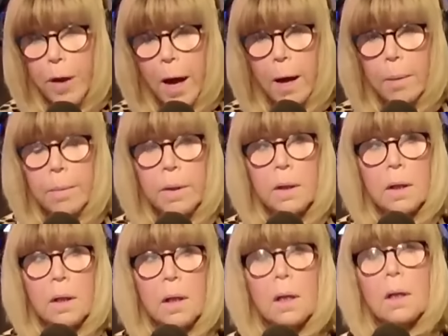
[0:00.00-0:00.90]
them,
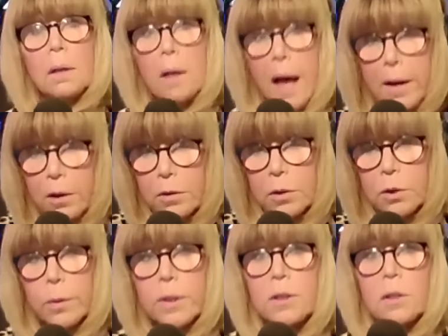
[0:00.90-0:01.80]
let her
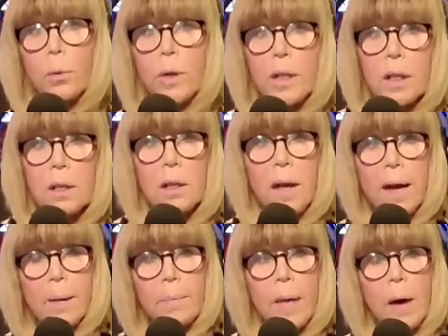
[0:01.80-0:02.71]
do it so we can
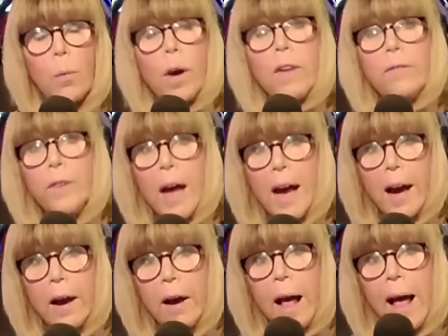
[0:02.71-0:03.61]
claim that we're
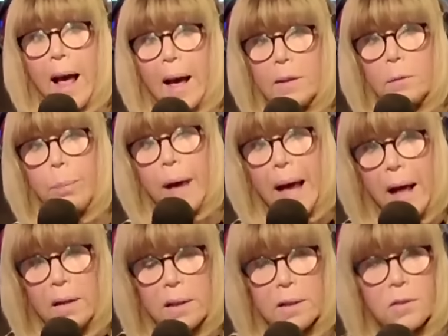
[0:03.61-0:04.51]
fair and
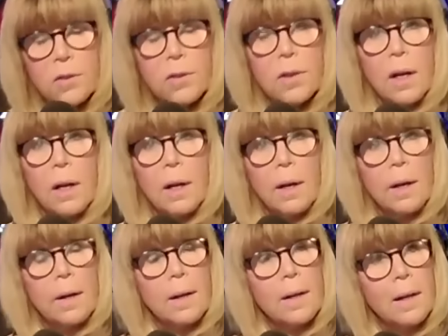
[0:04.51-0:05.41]
balanced.
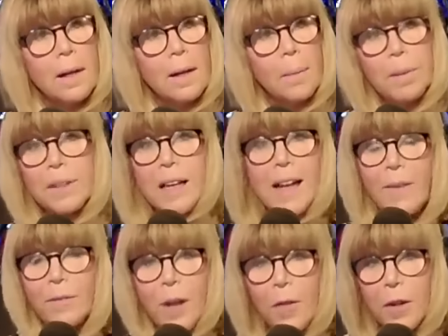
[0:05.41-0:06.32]
But they
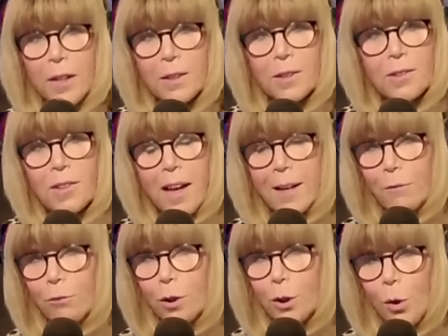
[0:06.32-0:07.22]
have nothing to say
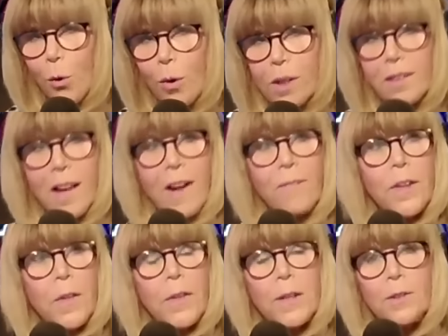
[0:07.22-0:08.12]
in retort. They have
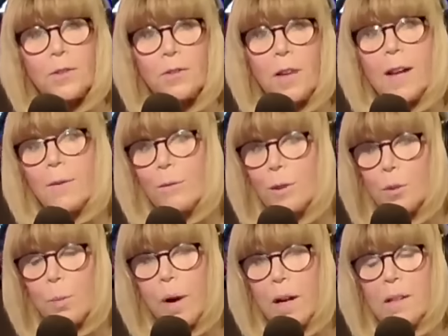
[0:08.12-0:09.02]
nothing to say in
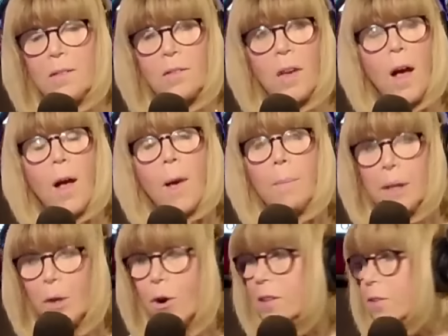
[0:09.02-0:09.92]
response
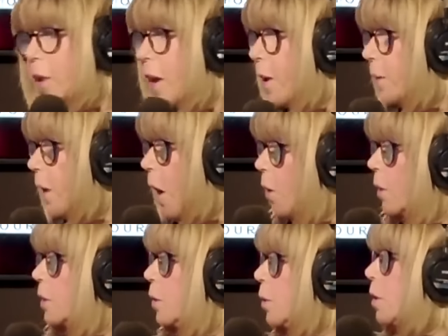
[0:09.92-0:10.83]
because,
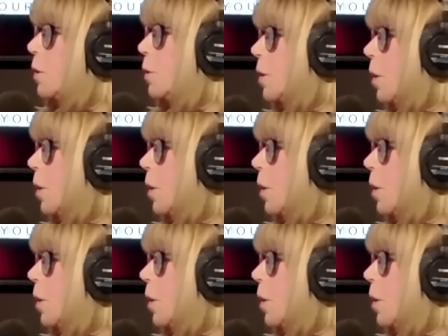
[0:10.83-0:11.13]
oh, you